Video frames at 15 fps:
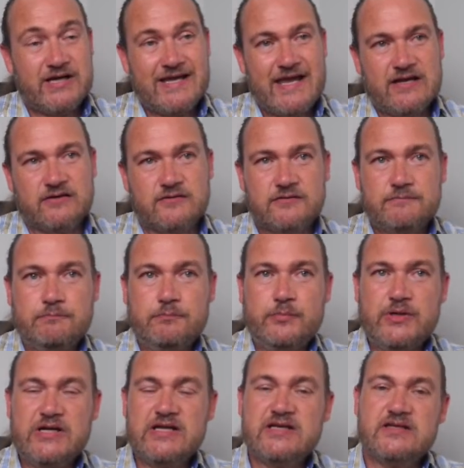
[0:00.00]
again,
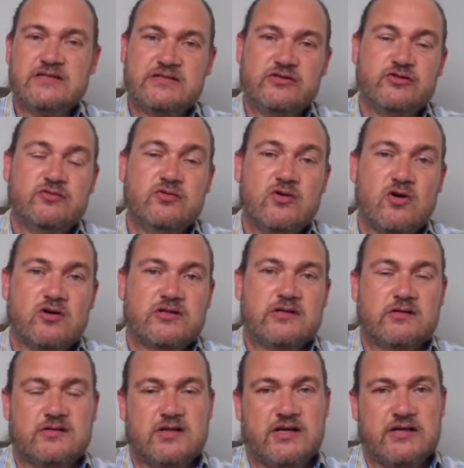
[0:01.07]
please do not
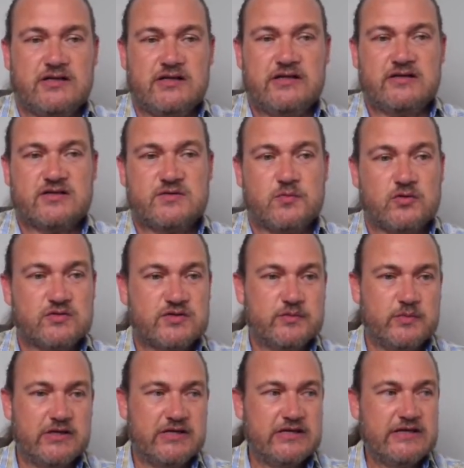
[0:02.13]
trade
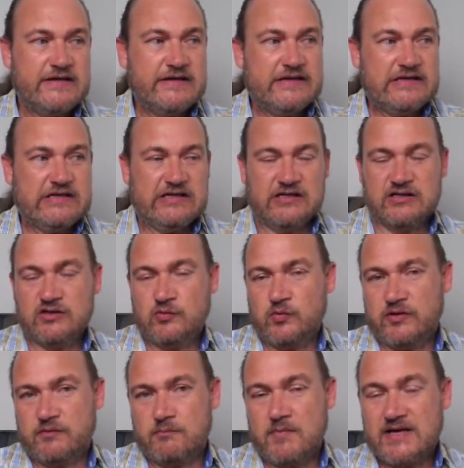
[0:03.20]
irresponsibly
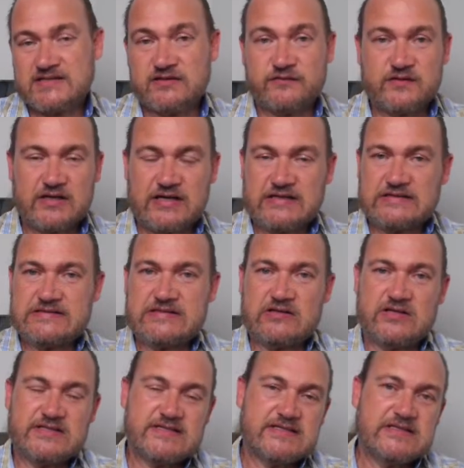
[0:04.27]
with massive trade
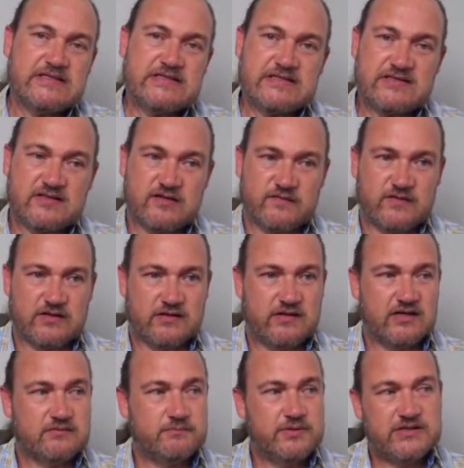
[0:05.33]
sizes and stuff like
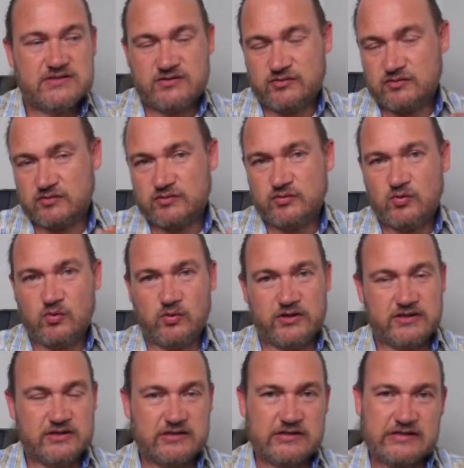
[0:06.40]
that. Please do not do
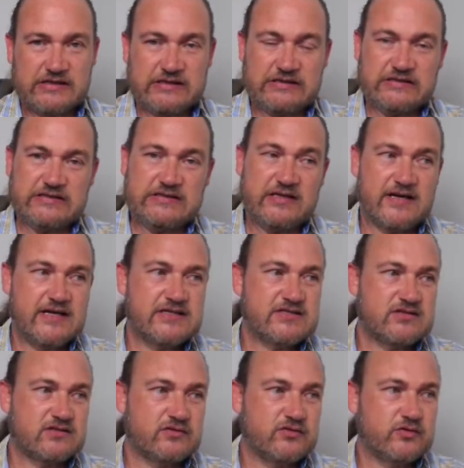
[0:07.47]
all-in trades
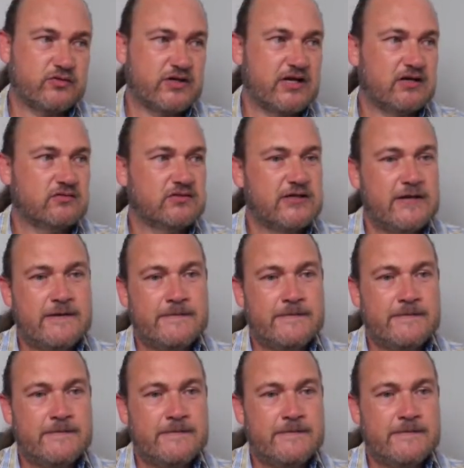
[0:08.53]
on your account.